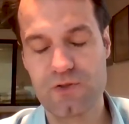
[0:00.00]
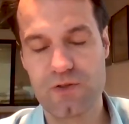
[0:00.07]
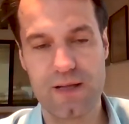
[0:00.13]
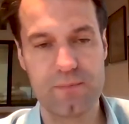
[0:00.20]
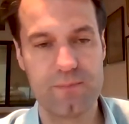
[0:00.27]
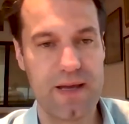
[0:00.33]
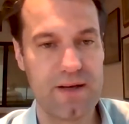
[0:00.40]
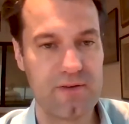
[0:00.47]

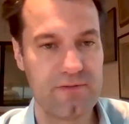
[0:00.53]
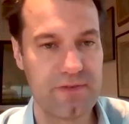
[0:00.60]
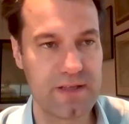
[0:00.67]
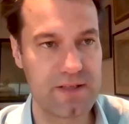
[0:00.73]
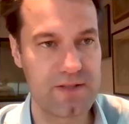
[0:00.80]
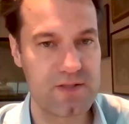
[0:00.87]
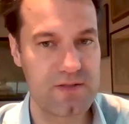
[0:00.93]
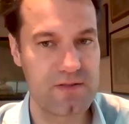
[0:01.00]
That
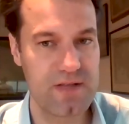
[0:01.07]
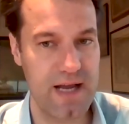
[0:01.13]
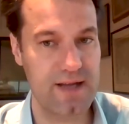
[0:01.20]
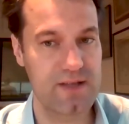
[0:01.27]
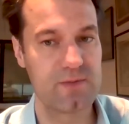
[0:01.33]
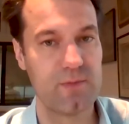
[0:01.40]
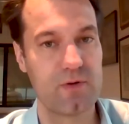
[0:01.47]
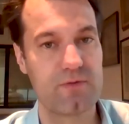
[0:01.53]
benefits
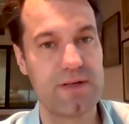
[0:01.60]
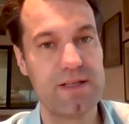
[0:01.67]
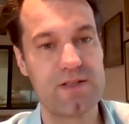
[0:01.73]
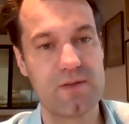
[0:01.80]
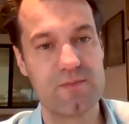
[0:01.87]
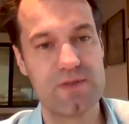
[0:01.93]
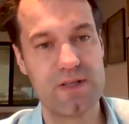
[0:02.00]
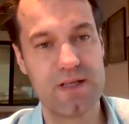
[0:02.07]
taxable REIT
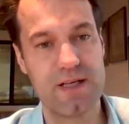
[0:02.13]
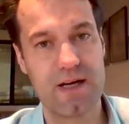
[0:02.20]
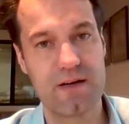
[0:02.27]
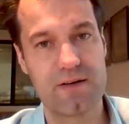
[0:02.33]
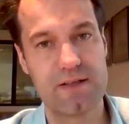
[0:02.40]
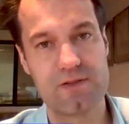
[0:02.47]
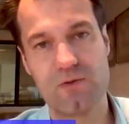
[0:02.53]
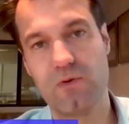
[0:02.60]

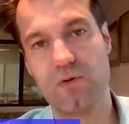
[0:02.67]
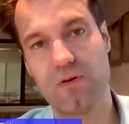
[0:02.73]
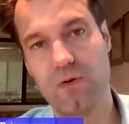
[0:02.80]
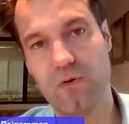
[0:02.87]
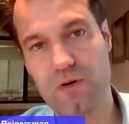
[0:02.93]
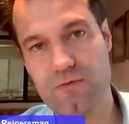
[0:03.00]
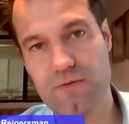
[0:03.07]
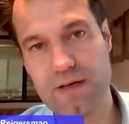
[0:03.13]
subsidiaries or
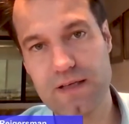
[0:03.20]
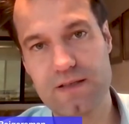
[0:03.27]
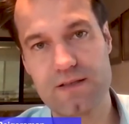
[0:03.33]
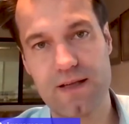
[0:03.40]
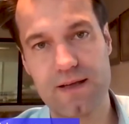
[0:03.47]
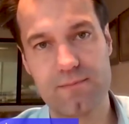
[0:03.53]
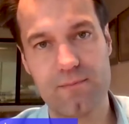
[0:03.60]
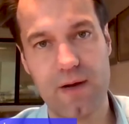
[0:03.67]
REITs
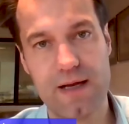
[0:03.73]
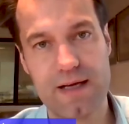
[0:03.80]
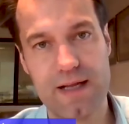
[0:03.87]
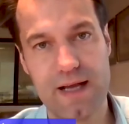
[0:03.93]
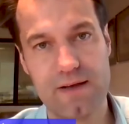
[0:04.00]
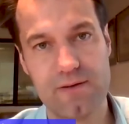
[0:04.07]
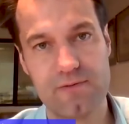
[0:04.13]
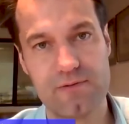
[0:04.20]
that might
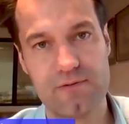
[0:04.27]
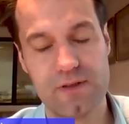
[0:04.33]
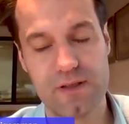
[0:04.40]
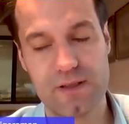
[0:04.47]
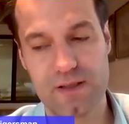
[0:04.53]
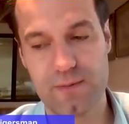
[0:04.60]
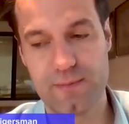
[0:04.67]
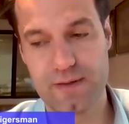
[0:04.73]
have
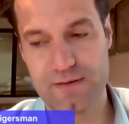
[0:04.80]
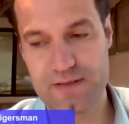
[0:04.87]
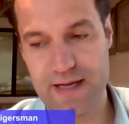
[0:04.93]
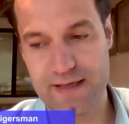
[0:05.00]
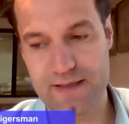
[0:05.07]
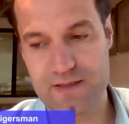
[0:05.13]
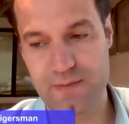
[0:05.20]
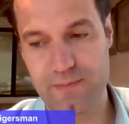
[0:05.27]
a little bit of
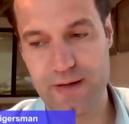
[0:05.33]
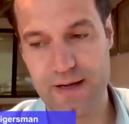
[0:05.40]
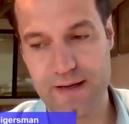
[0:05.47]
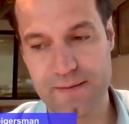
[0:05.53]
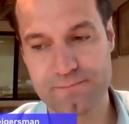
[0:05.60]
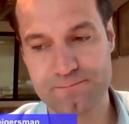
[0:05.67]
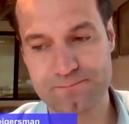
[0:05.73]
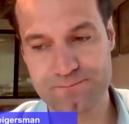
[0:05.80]
tax to pay.